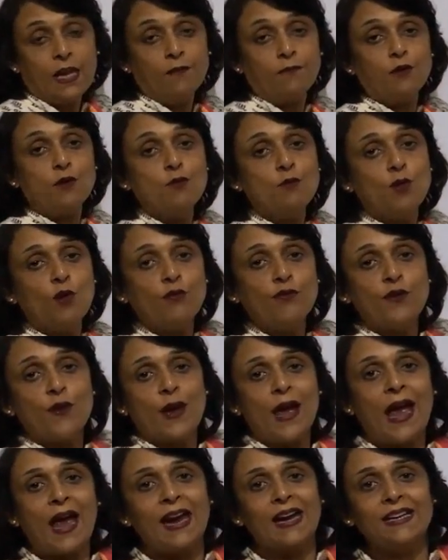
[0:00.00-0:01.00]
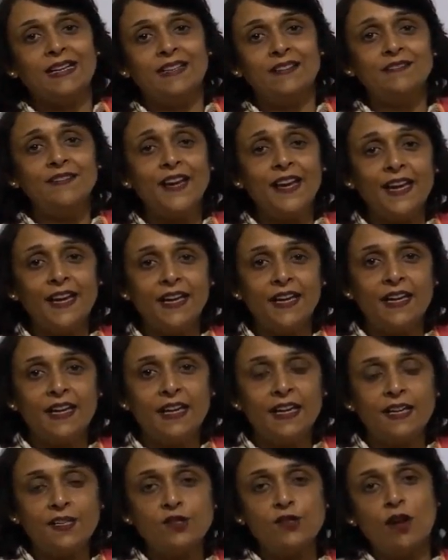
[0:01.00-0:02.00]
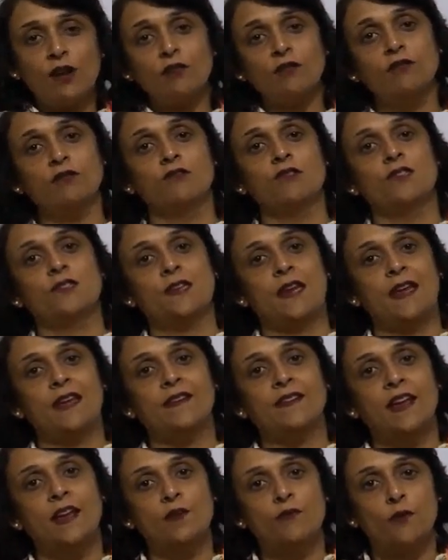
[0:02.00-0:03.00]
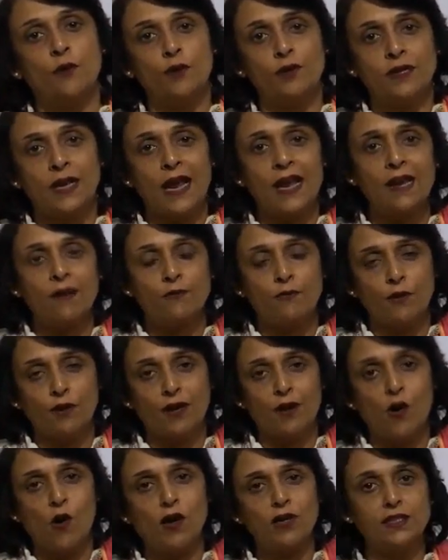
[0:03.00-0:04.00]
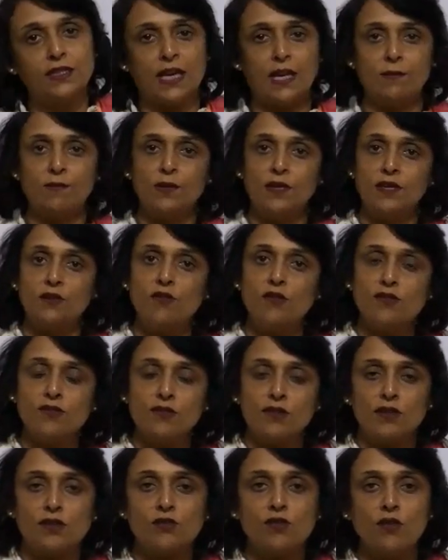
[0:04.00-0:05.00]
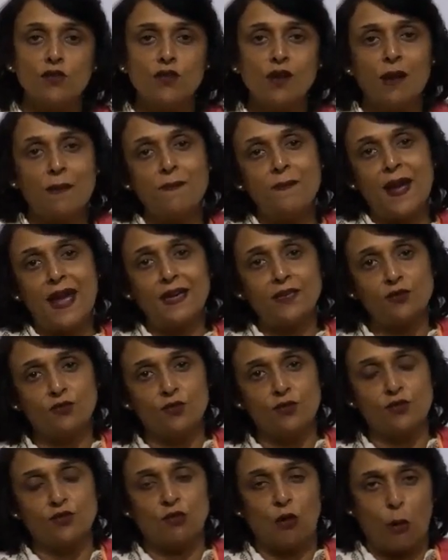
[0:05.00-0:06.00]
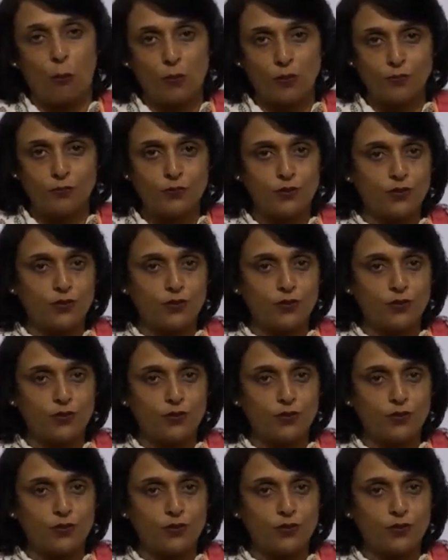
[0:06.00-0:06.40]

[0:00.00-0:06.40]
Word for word: If you move your hand away, it's not going to stay there for time for a long time. It will, it's going to come back to its normal